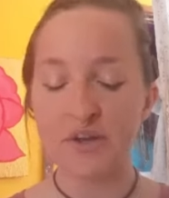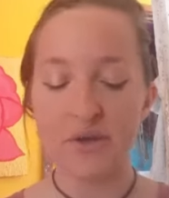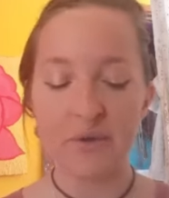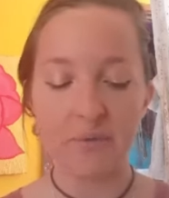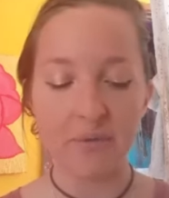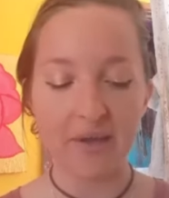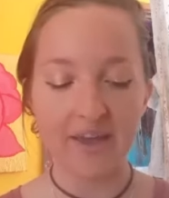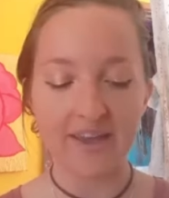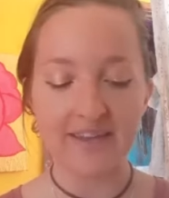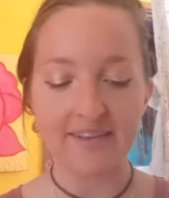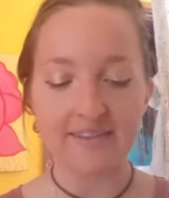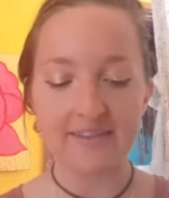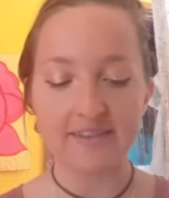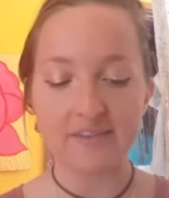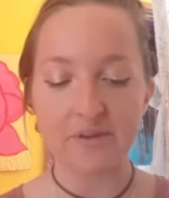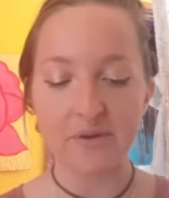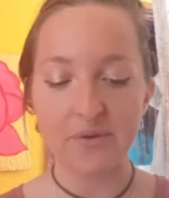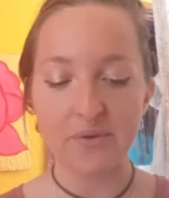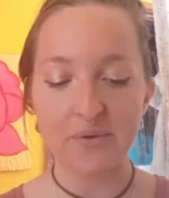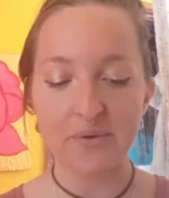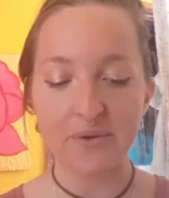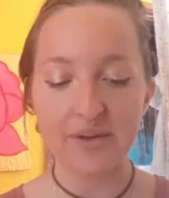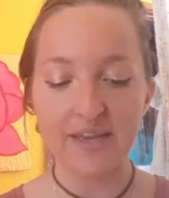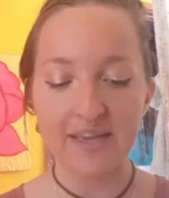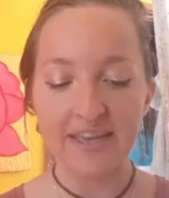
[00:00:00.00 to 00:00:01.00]
Okay,
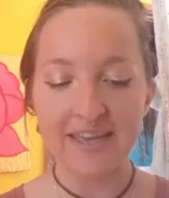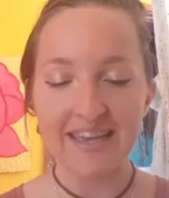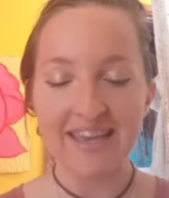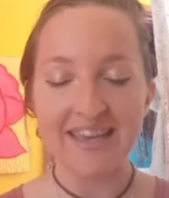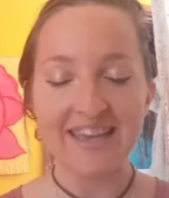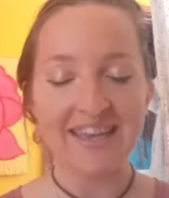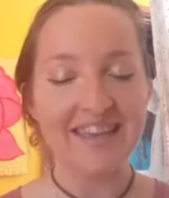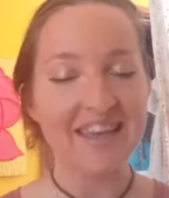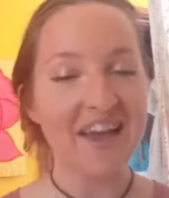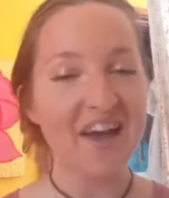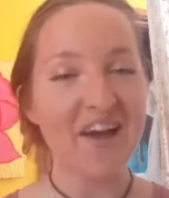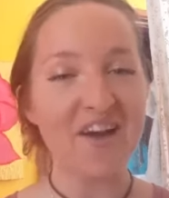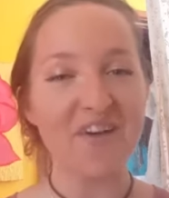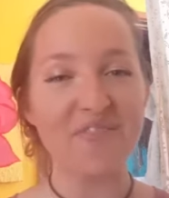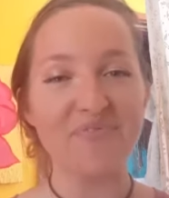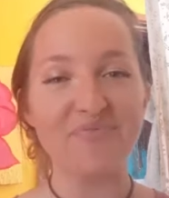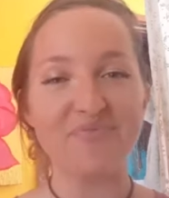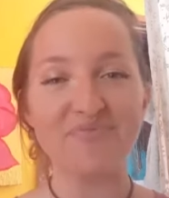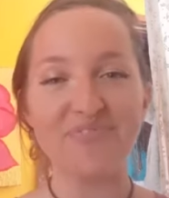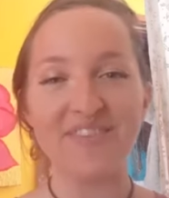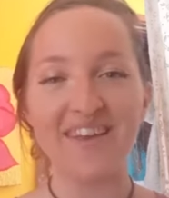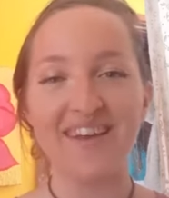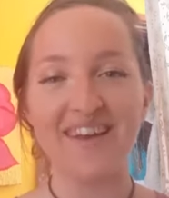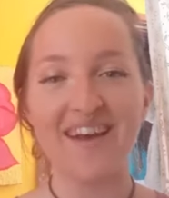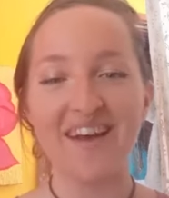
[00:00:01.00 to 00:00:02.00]
so yeah,
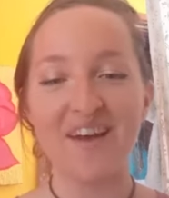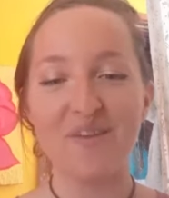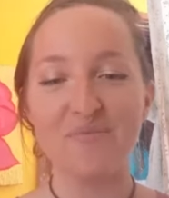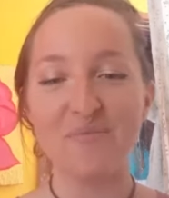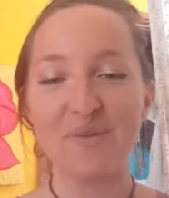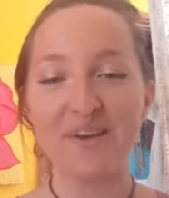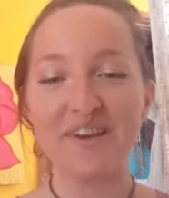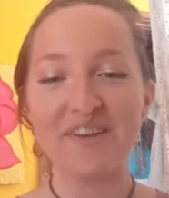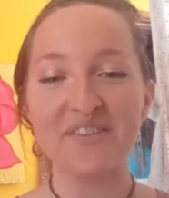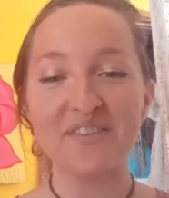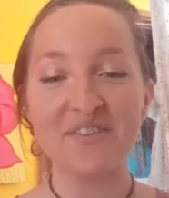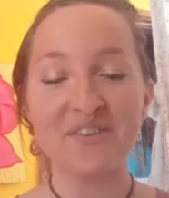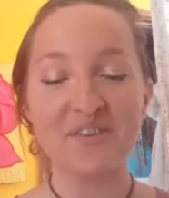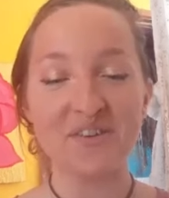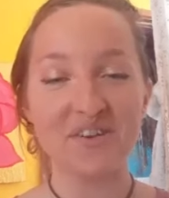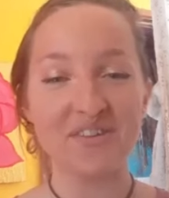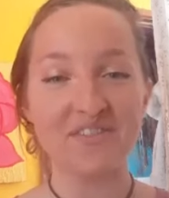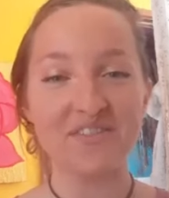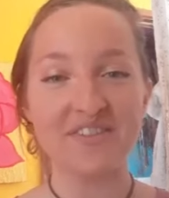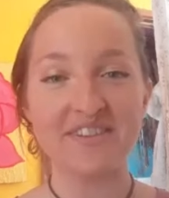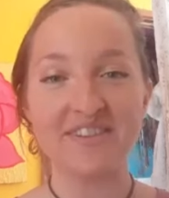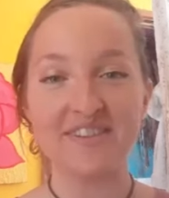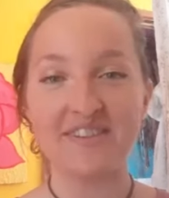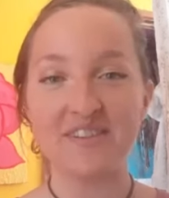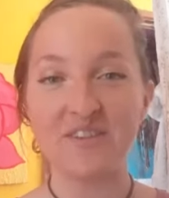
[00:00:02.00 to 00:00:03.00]
uh, bring in the
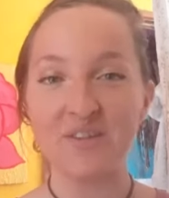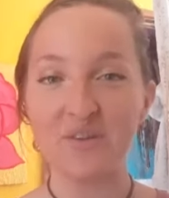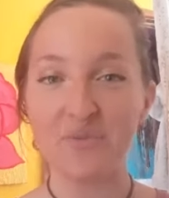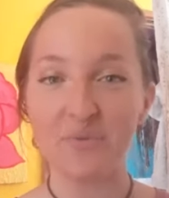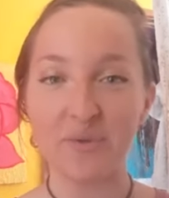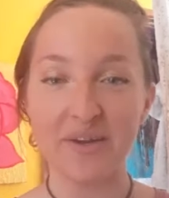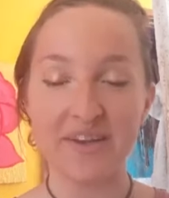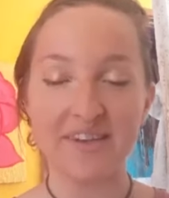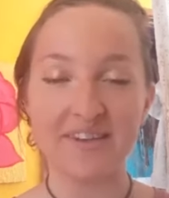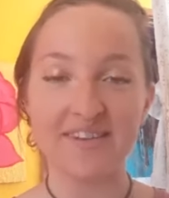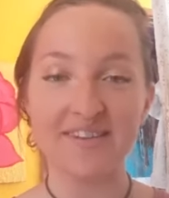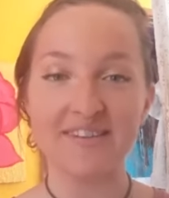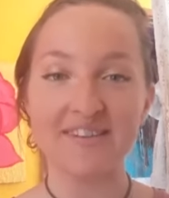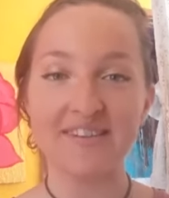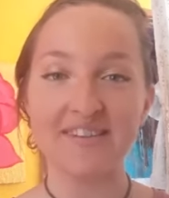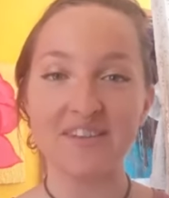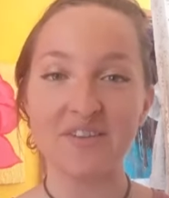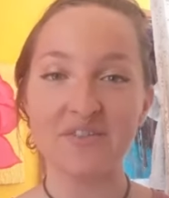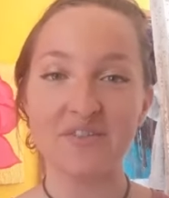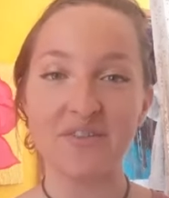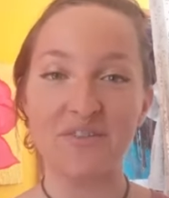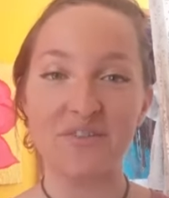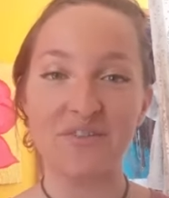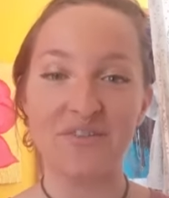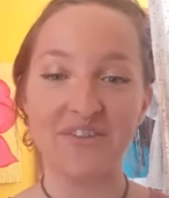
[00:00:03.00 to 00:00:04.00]
dolphins and the whales
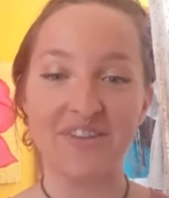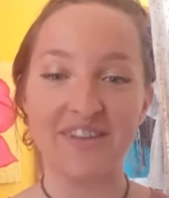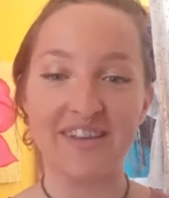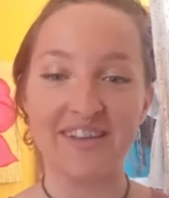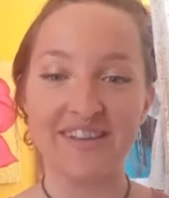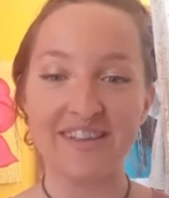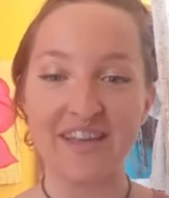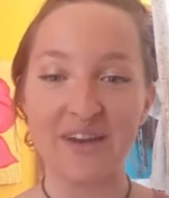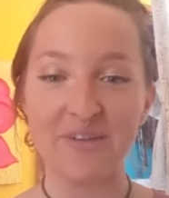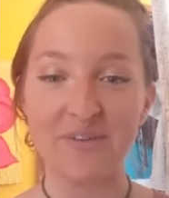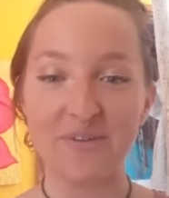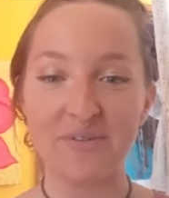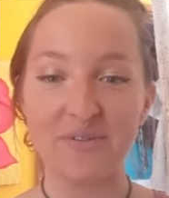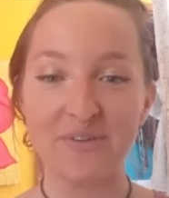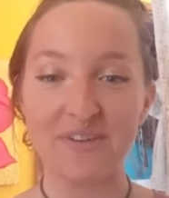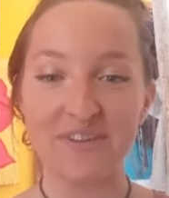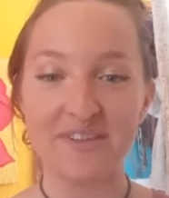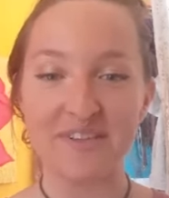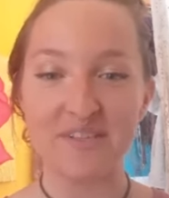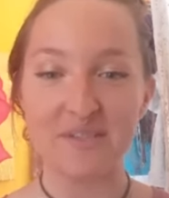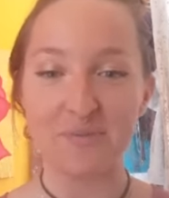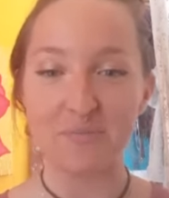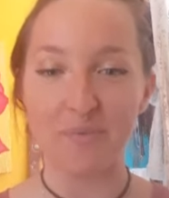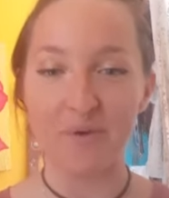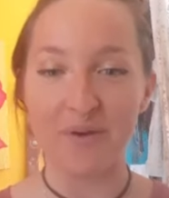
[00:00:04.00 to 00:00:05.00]
if you feel like that would really
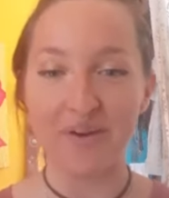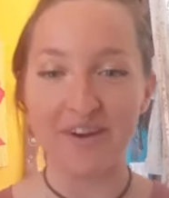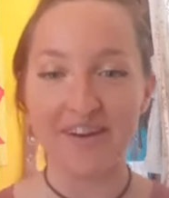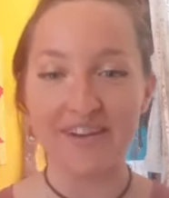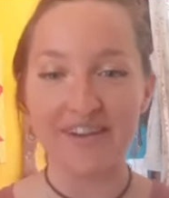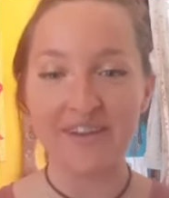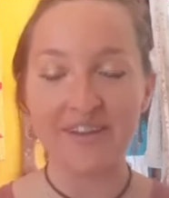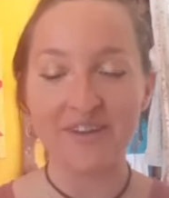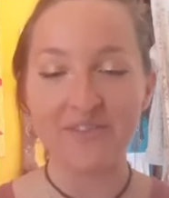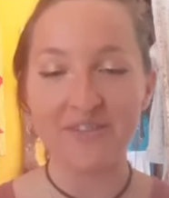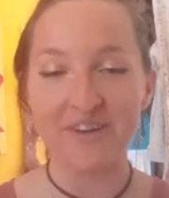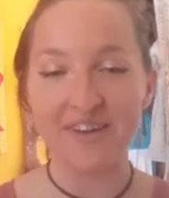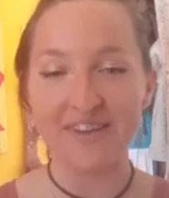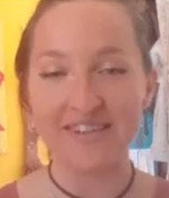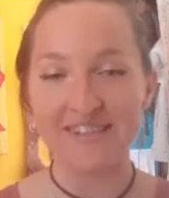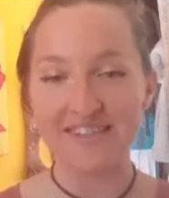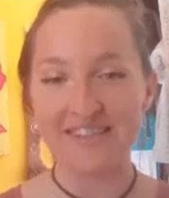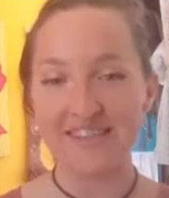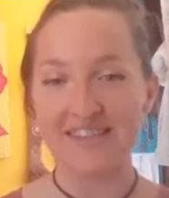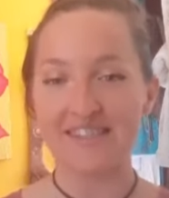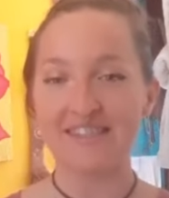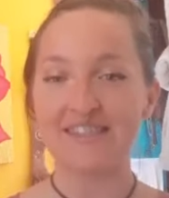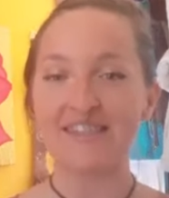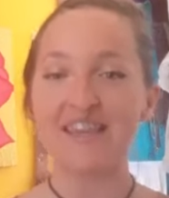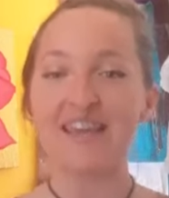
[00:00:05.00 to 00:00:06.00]
support you. Wendy
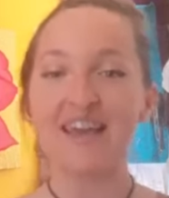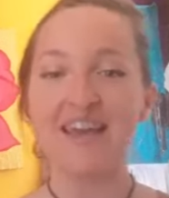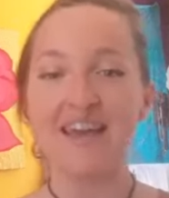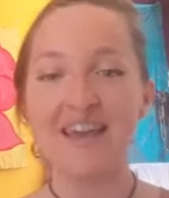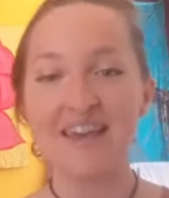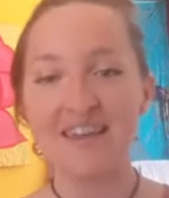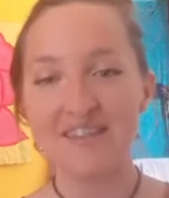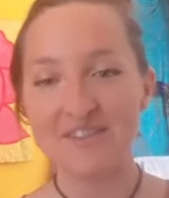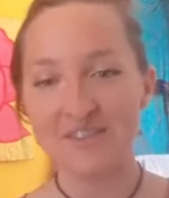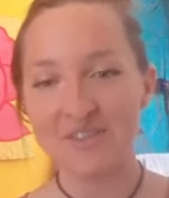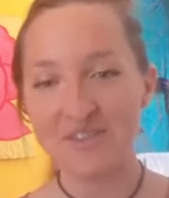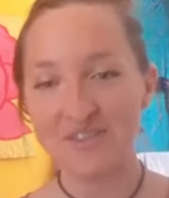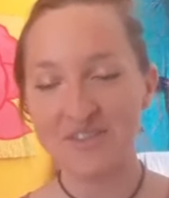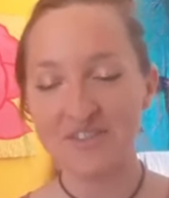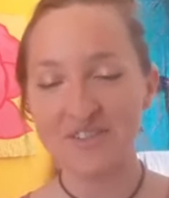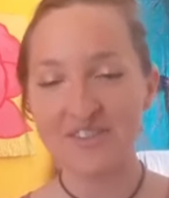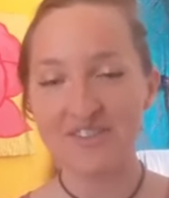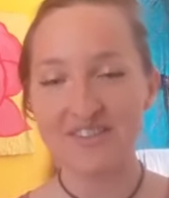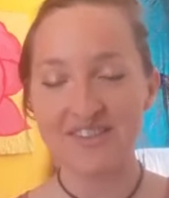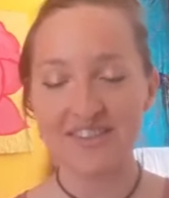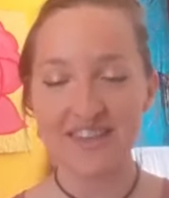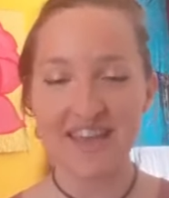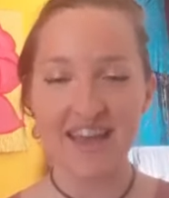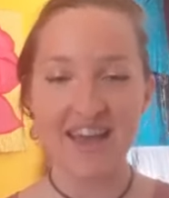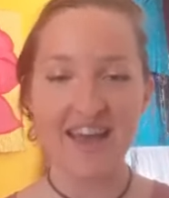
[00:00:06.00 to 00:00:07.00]
says, yes, truth,
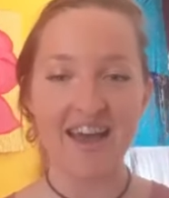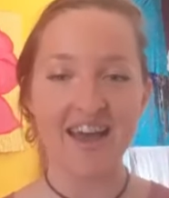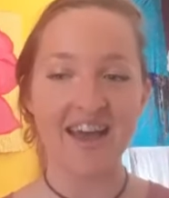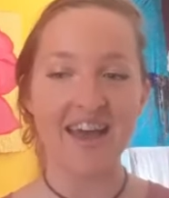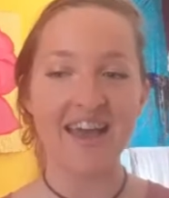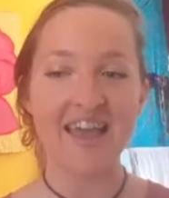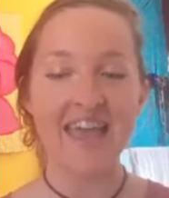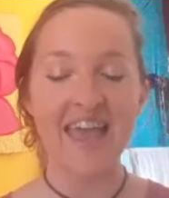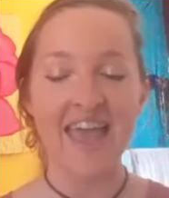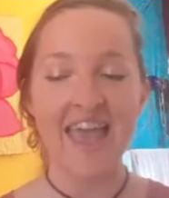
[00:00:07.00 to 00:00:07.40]
yeah.